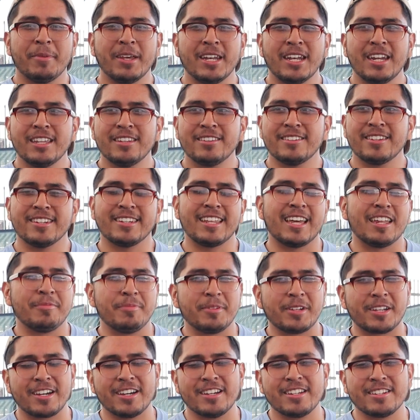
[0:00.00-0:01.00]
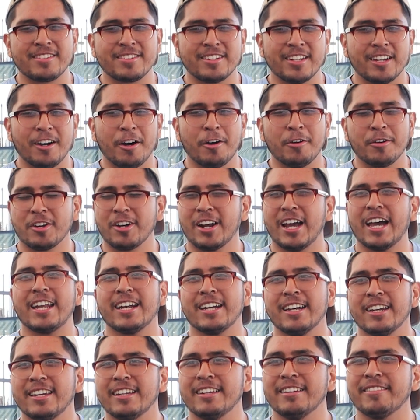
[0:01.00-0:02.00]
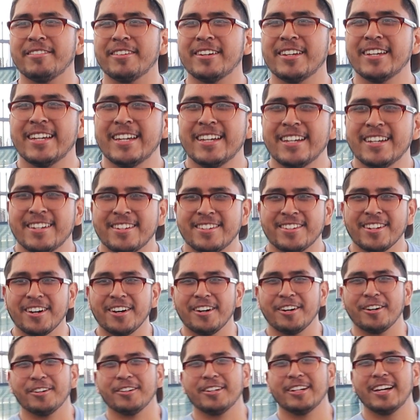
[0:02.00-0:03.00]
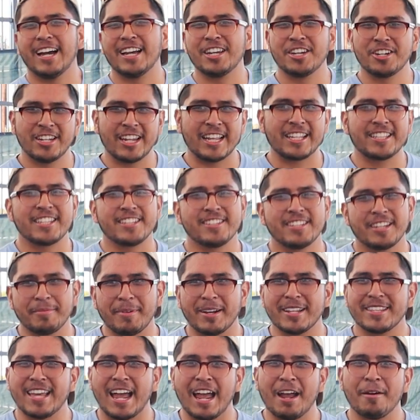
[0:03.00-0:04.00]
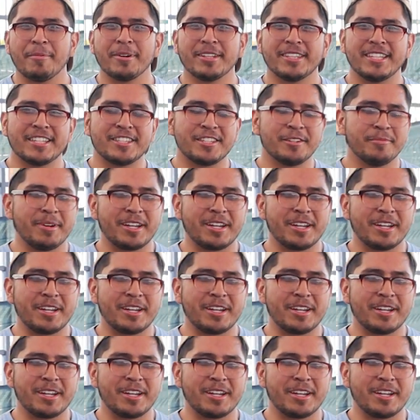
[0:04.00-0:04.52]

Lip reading: minutes, and that's because the owner had to leave. So I usually like to take my time with it to